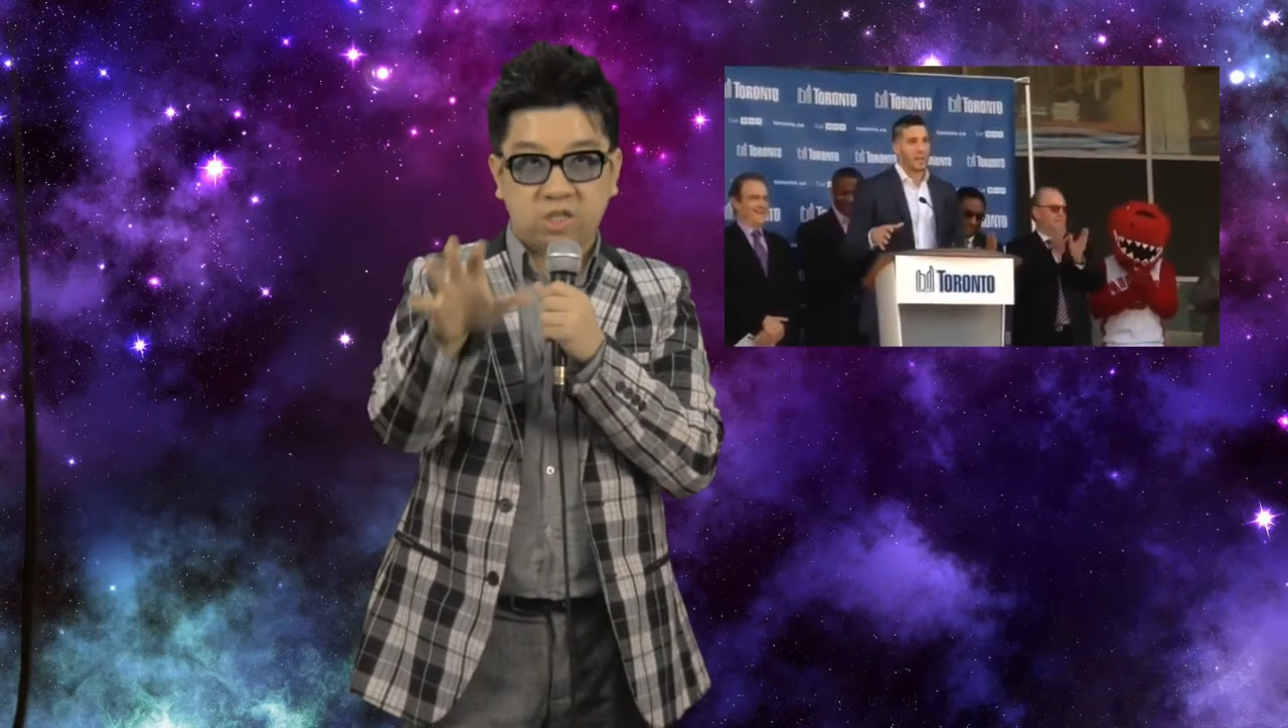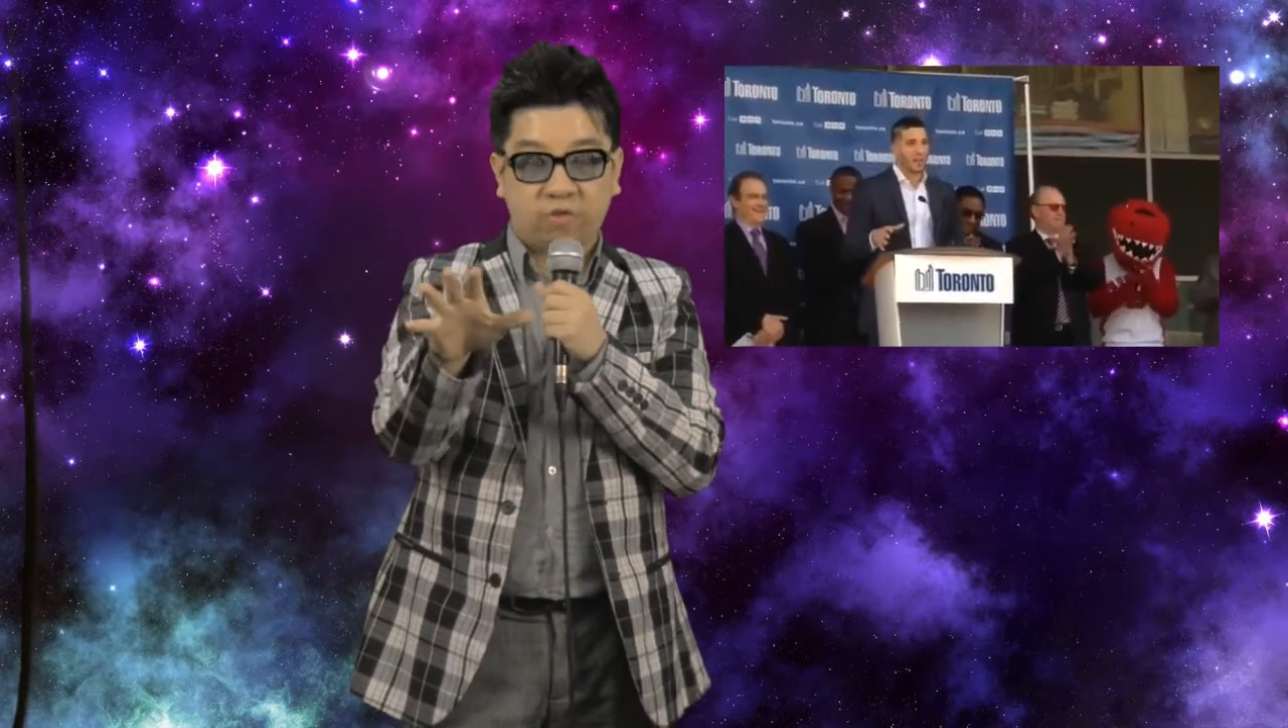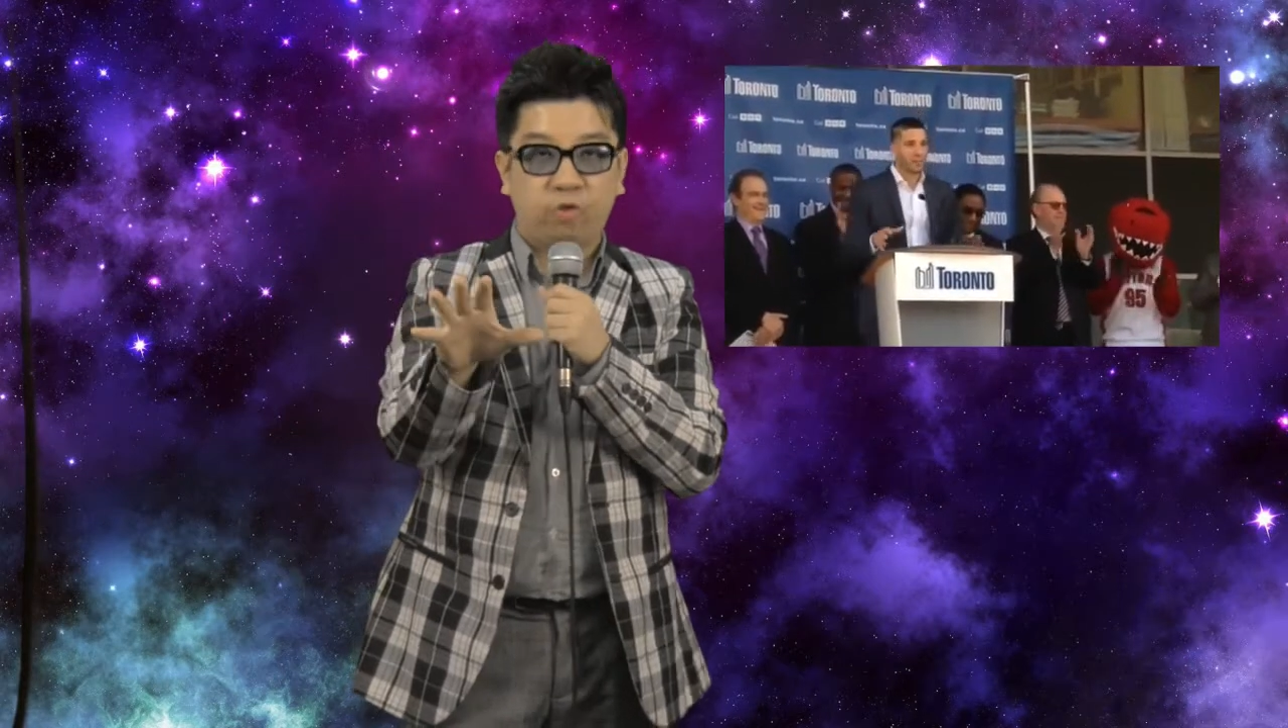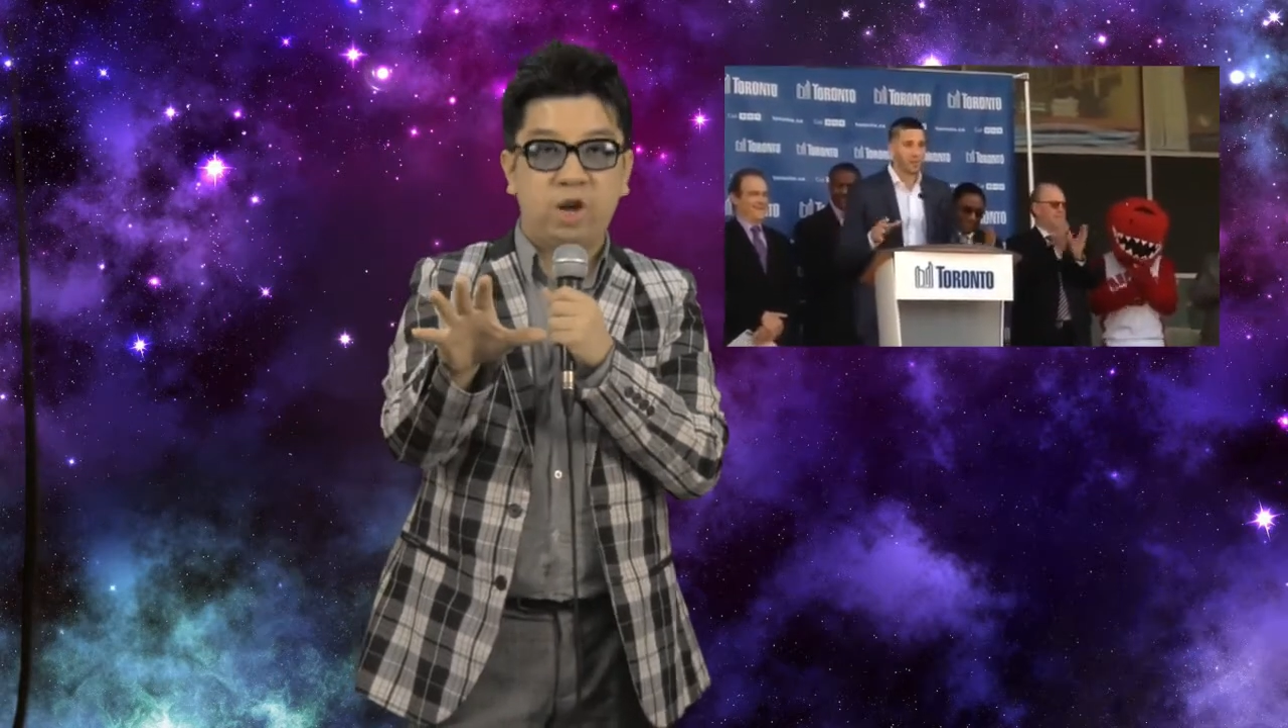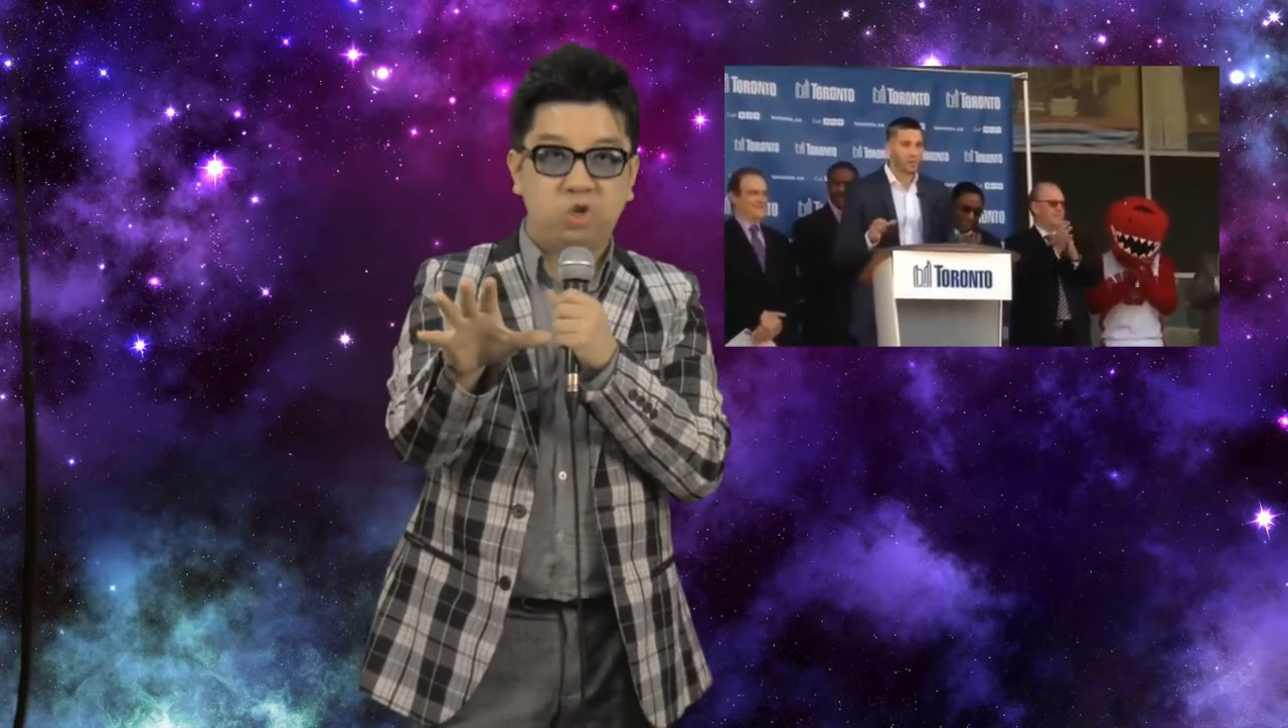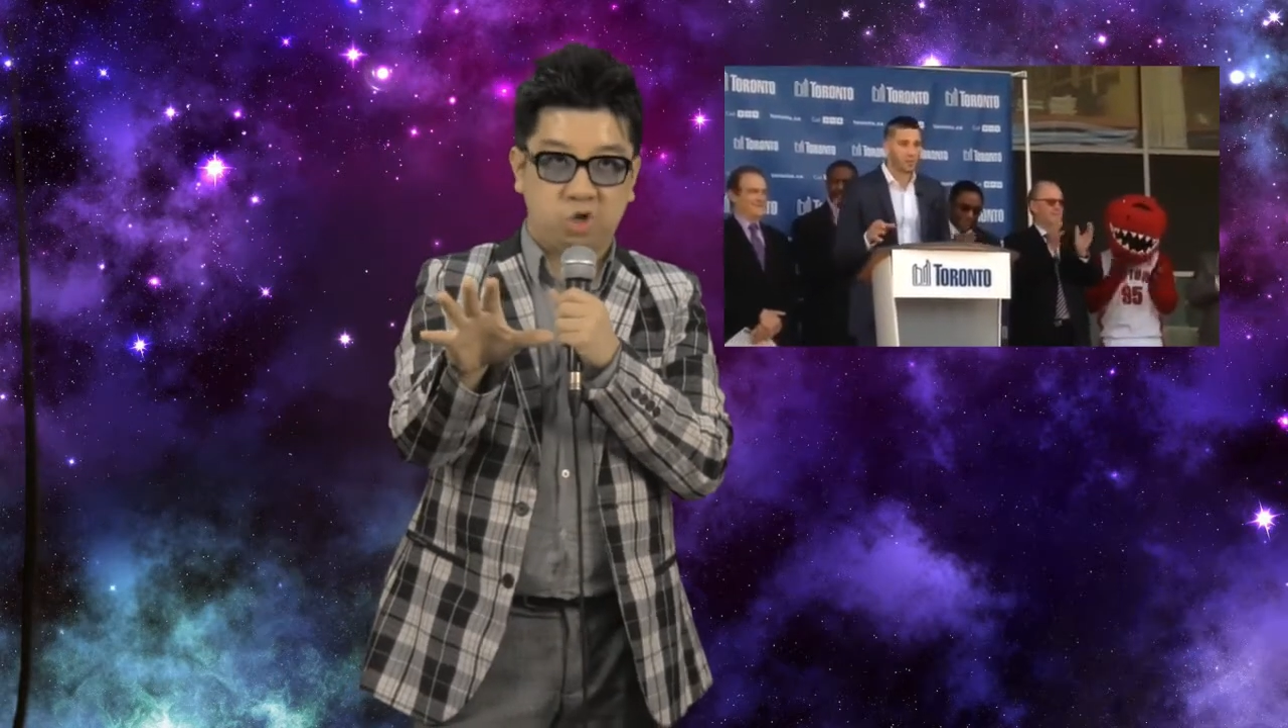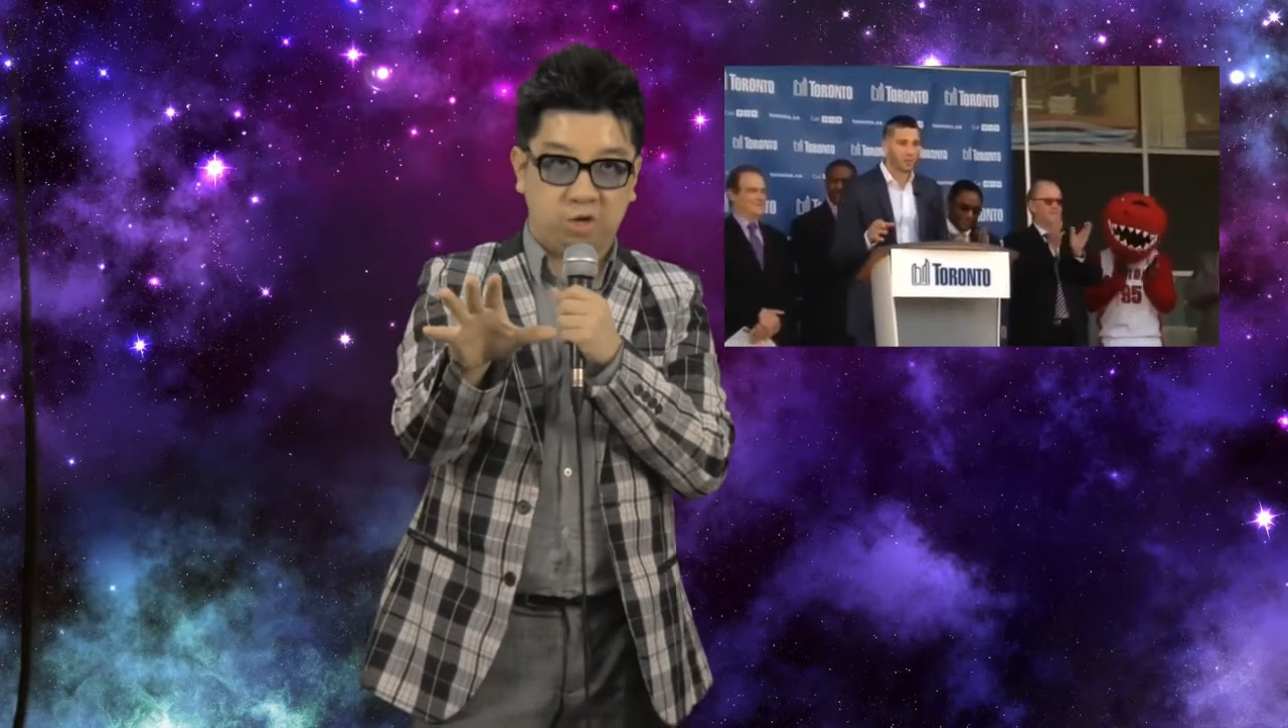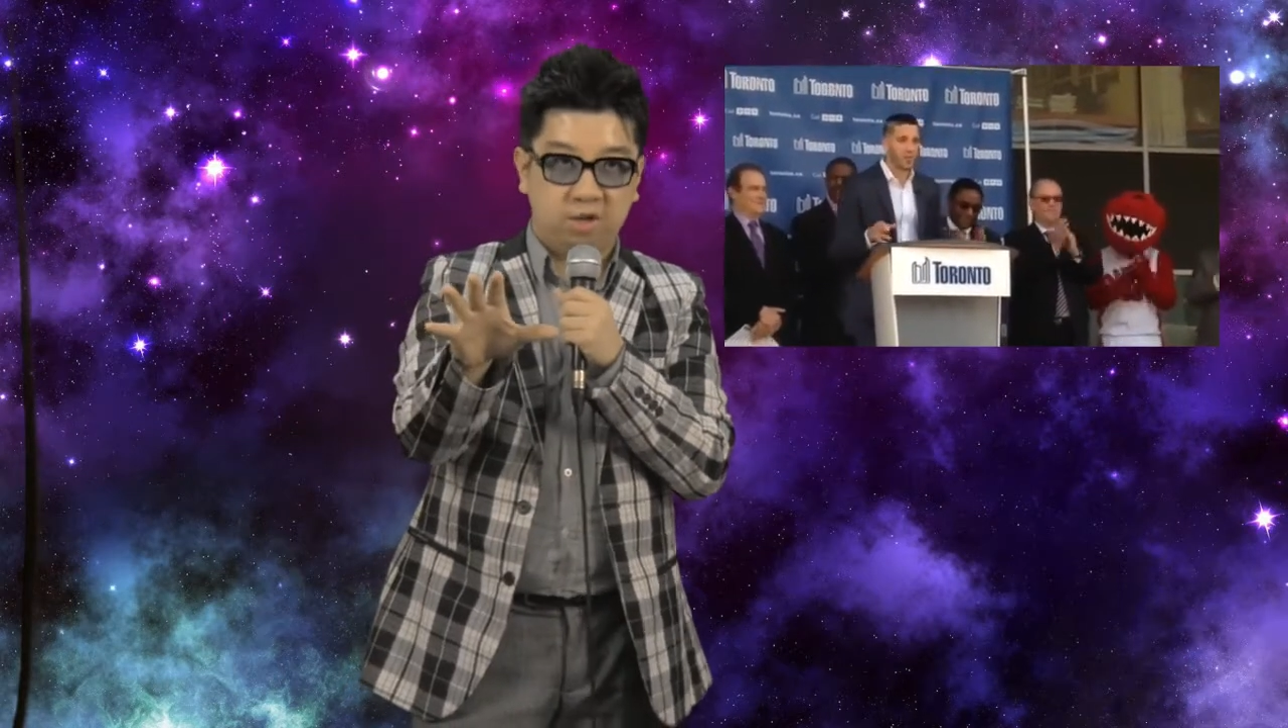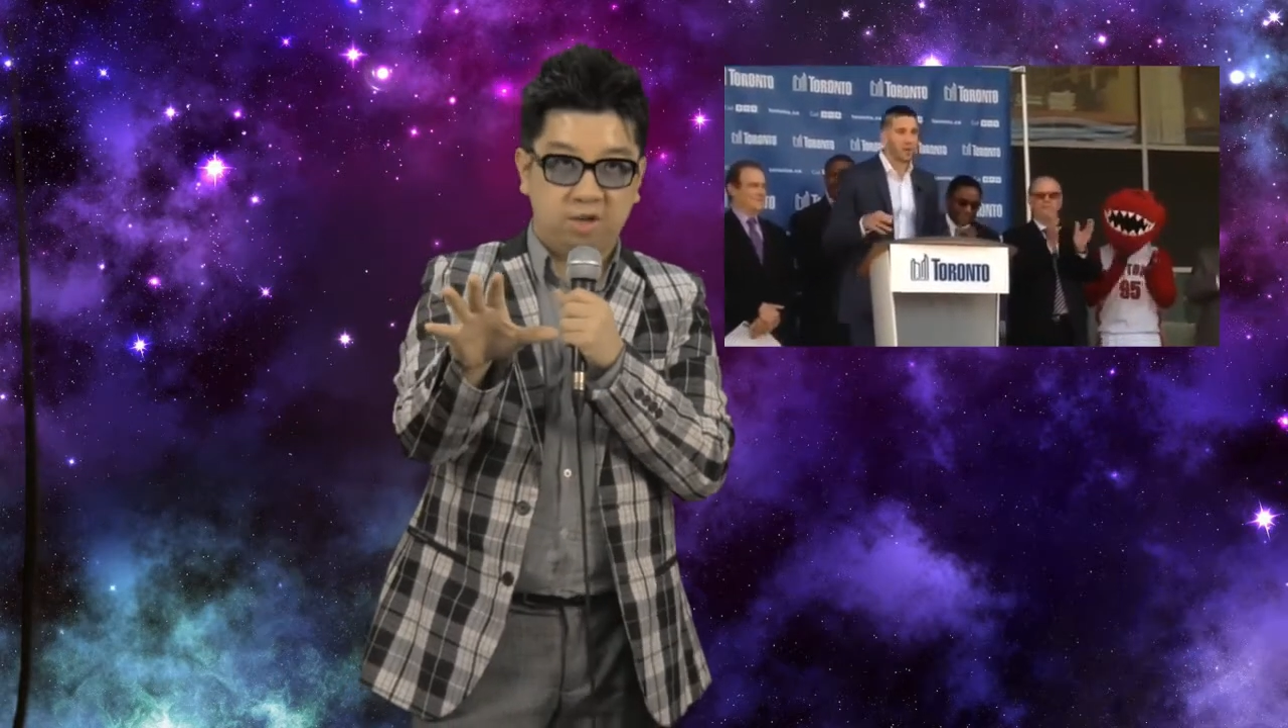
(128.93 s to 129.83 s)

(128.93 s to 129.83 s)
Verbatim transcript: a free agent.